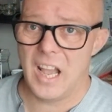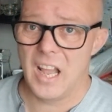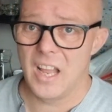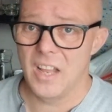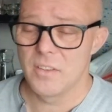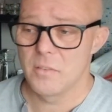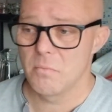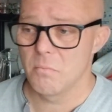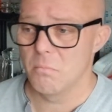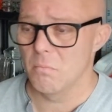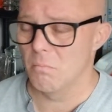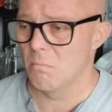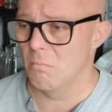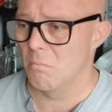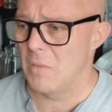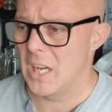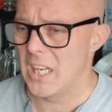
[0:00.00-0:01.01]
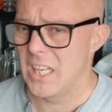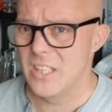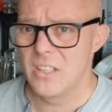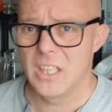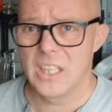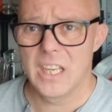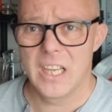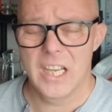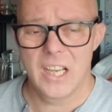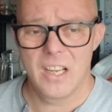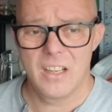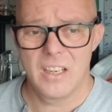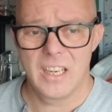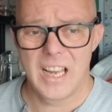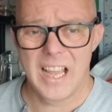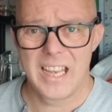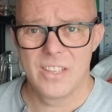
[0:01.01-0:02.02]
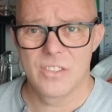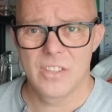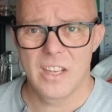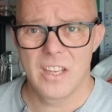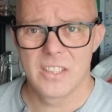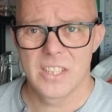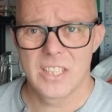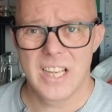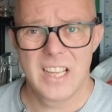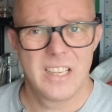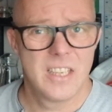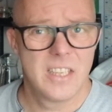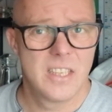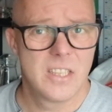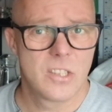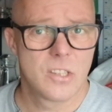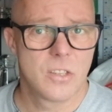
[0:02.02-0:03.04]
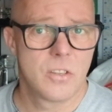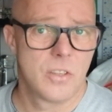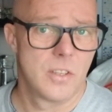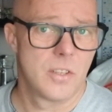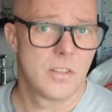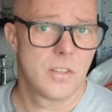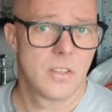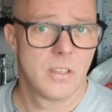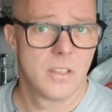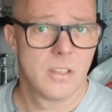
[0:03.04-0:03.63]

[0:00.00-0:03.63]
And my indicator lights are slightly discoloured.